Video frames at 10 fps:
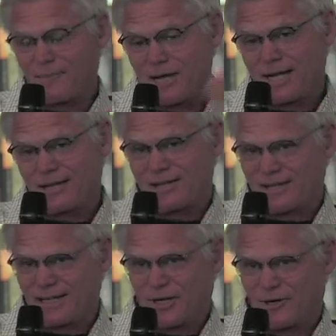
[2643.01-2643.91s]
I mean, it,
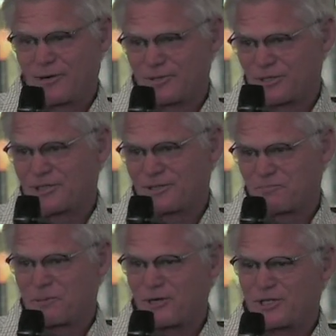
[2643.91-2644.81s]
you know, it was uh,
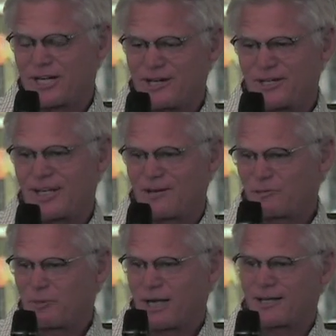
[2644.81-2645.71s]
pretty scary
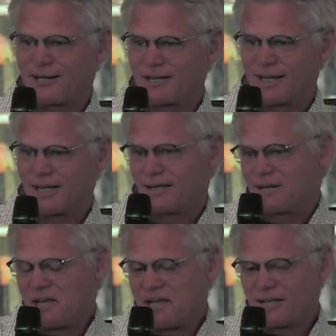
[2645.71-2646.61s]
times back in the day.
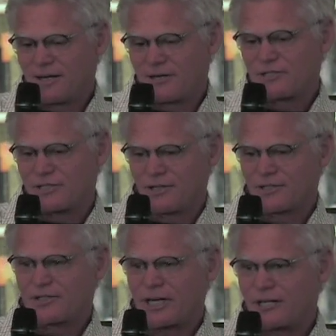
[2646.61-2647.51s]
And, you know, it's
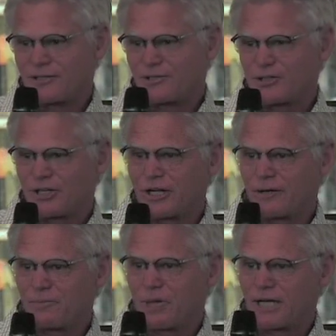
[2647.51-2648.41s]
still a challenge, you
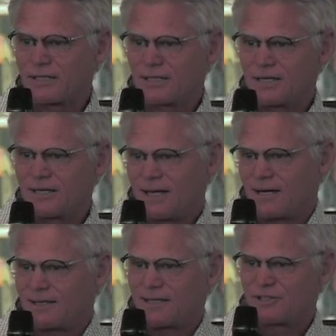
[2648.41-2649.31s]
know, but uh,
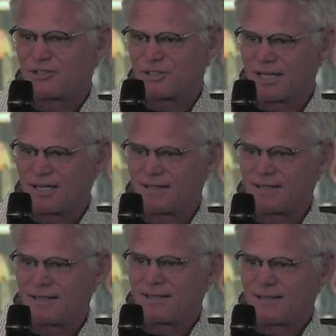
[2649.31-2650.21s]
yeah, it's, uh,
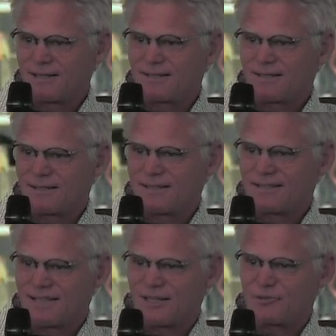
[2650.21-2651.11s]

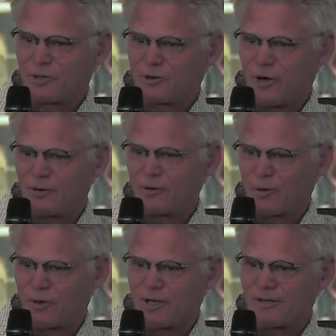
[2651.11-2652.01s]
yeah, it's been quite
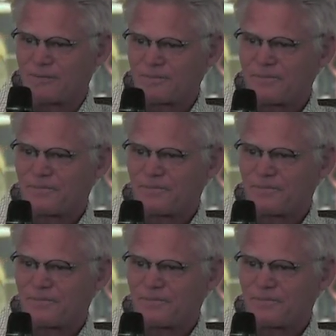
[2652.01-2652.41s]
rewarding.